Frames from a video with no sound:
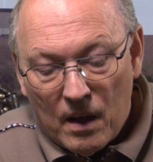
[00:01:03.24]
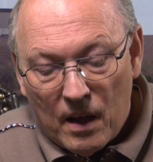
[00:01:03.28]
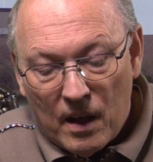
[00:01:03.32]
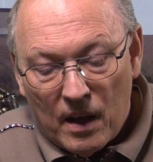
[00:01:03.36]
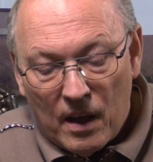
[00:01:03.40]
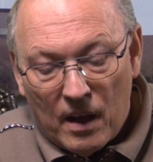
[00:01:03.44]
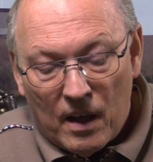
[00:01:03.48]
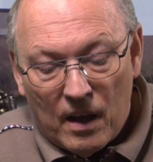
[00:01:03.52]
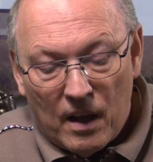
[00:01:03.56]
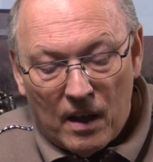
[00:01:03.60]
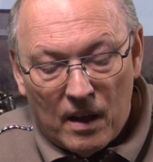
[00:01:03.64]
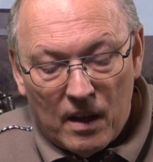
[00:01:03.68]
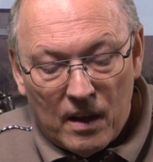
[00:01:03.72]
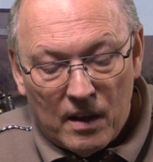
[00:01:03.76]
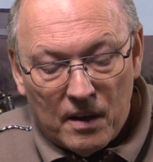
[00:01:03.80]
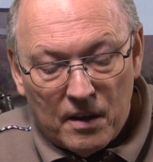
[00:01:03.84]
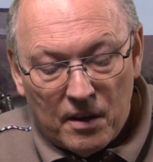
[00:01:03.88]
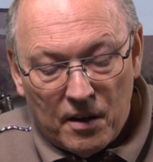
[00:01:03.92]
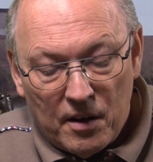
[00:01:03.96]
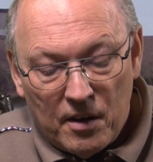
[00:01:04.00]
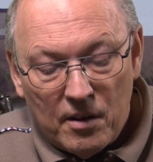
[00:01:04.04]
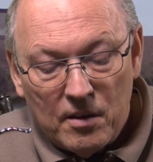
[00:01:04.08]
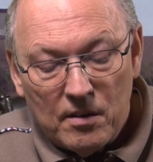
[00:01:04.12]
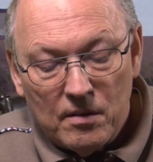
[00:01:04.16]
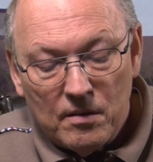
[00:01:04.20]
And
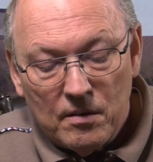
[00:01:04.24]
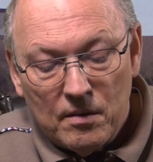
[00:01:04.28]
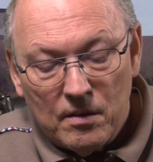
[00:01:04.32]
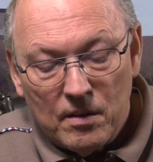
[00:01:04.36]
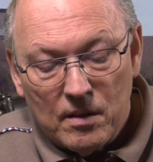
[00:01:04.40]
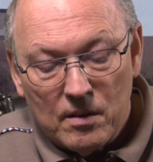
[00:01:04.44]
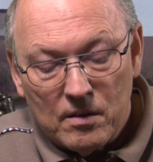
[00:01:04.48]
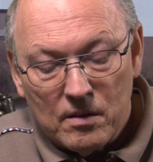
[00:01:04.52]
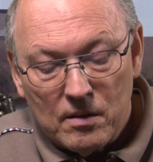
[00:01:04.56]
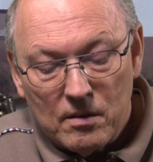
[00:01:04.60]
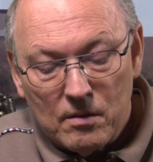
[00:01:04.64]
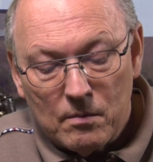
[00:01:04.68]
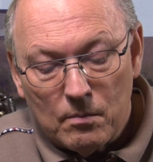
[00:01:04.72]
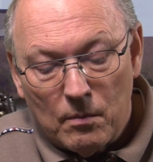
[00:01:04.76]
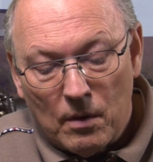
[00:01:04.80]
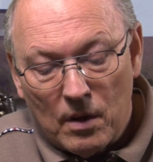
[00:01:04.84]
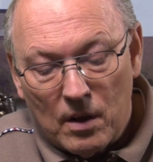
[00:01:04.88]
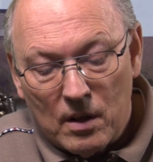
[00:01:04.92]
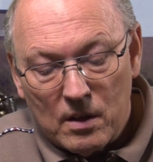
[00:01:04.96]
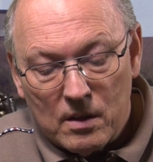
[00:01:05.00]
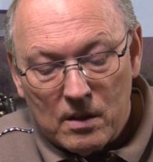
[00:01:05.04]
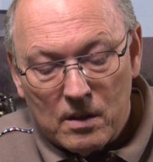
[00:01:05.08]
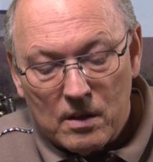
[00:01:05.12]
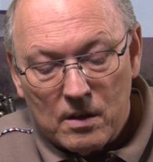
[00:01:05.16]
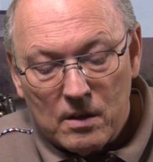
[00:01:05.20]
here, a
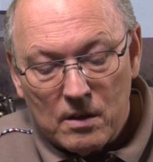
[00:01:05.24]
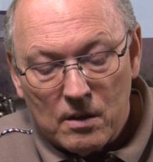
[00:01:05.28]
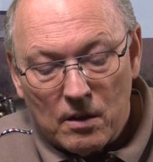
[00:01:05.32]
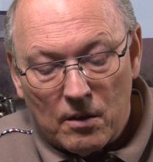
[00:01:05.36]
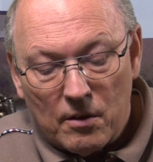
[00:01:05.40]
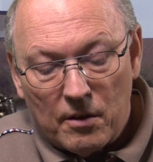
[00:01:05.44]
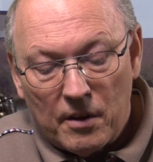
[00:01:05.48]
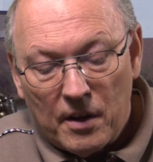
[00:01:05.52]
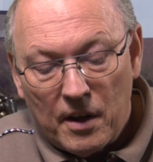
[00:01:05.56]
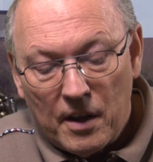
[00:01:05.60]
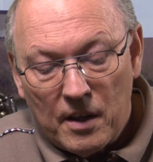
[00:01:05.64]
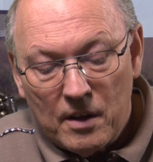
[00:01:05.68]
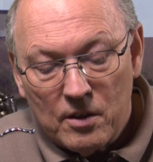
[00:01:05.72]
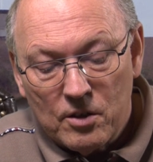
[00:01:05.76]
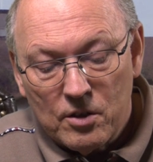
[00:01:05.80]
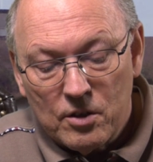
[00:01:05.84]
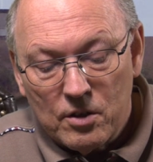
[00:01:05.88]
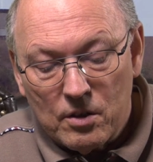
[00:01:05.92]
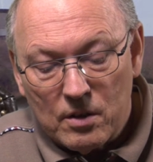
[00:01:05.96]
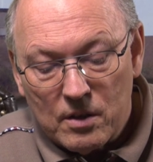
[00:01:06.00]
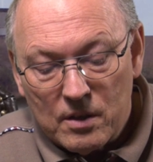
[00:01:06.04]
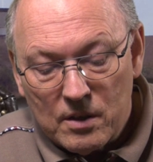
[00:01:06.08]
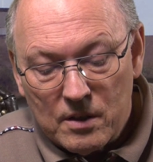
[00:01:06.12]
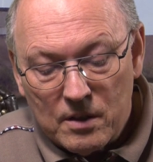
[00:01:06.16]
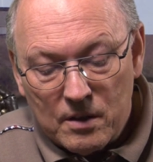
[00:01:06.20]
small story,
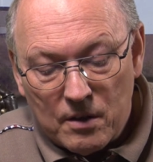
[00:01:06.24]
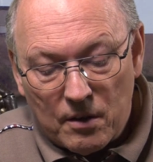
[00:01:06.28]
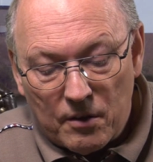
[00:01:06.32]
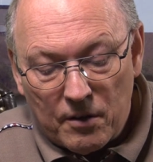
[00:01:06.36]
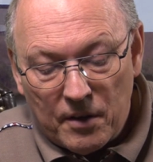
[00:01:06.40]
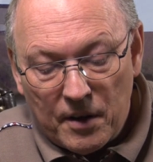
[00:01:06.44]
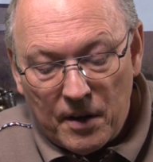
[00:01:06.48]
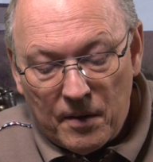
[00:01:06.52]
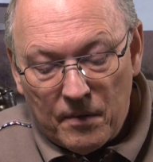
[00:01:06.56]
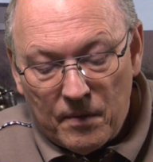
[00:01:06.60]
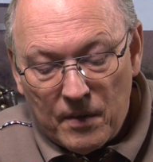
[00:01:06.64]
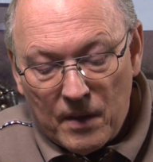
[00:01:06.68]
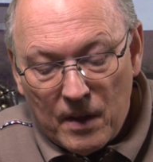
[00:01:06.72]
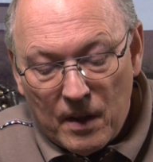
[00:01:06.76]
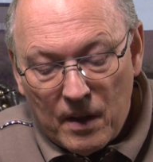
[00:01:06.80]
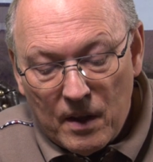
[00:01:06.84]
short story.